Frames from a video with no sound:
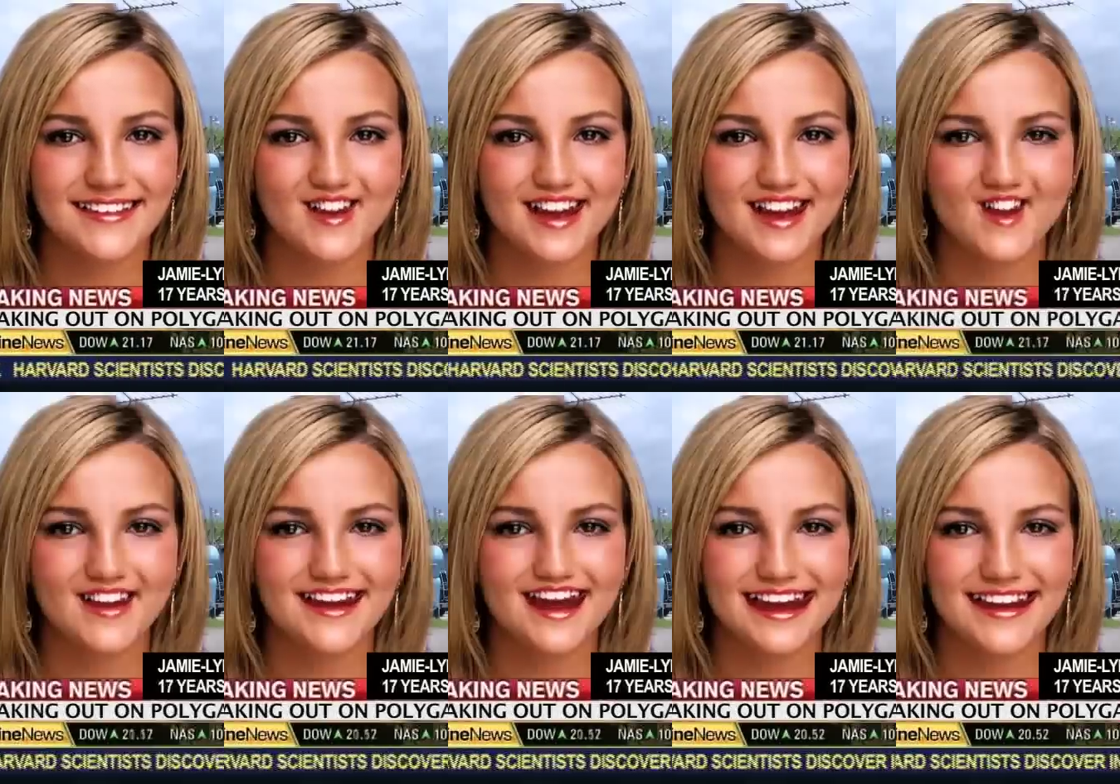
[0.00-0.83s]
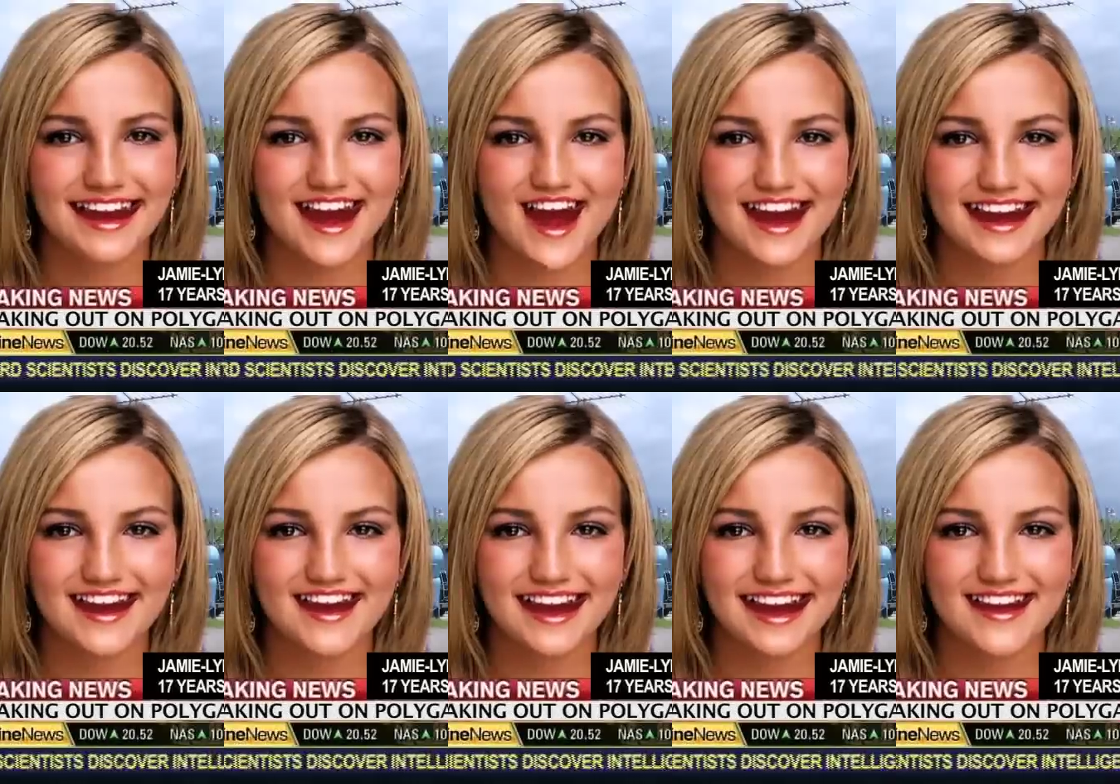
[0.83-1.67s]
which is the first thing on
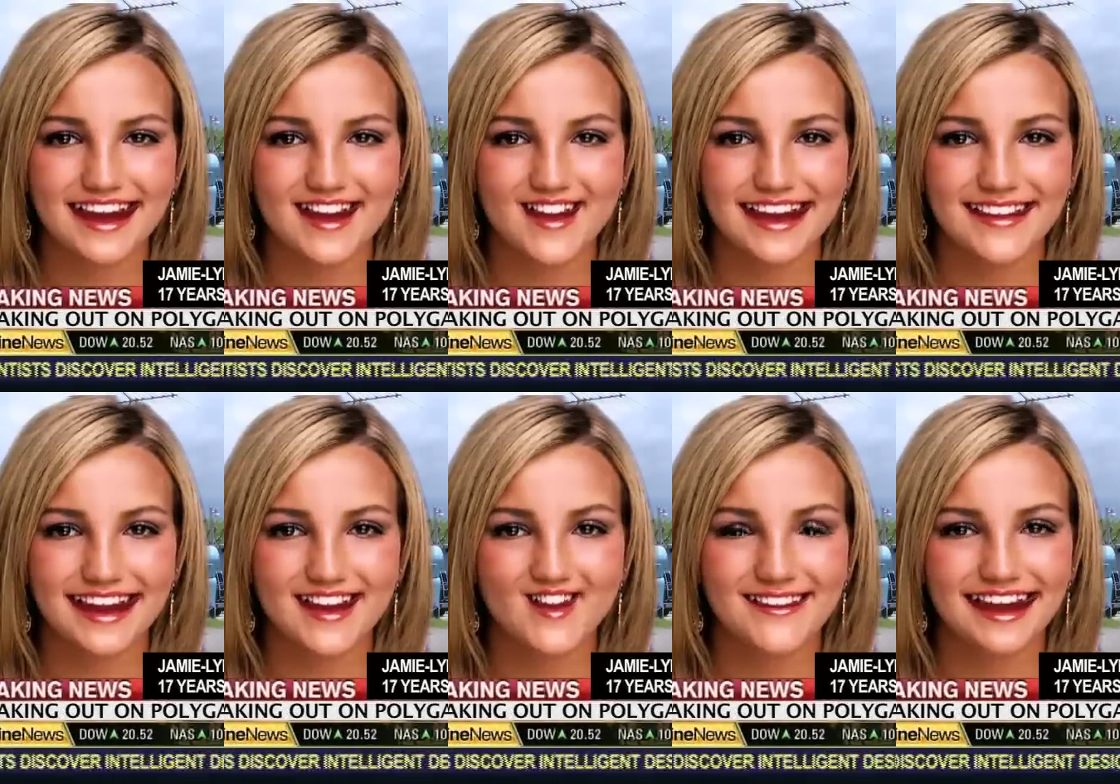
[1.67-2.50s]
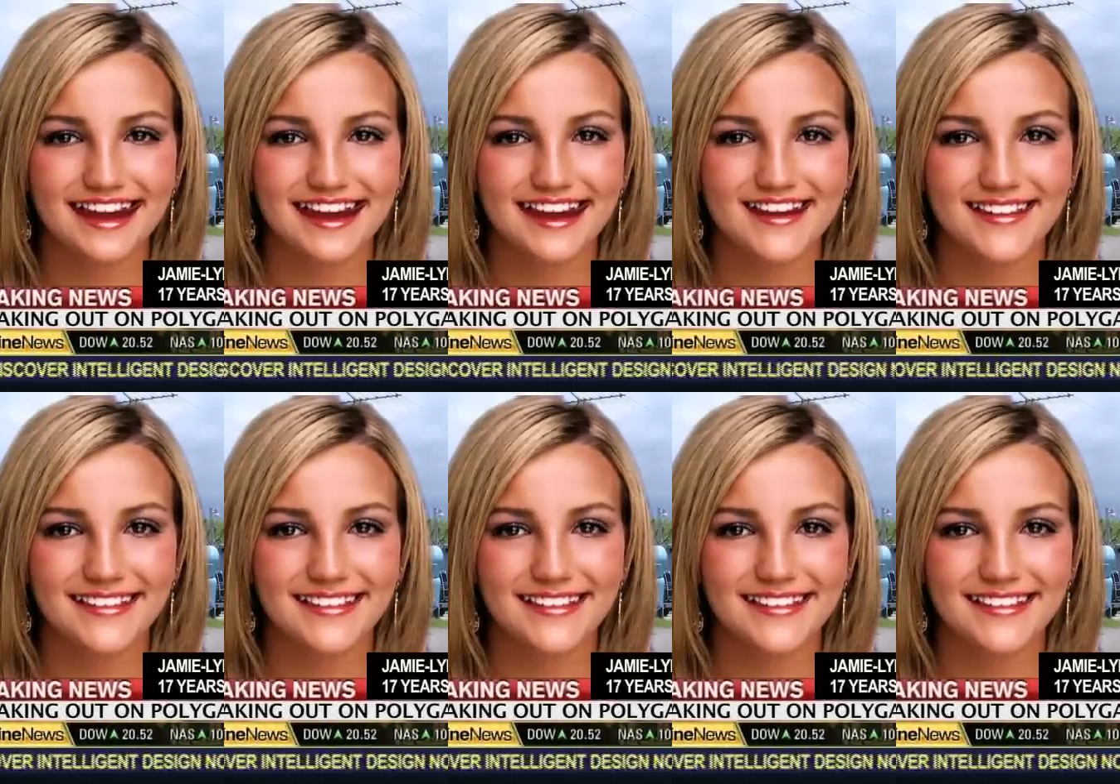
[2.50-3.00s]
my list after I have the baby,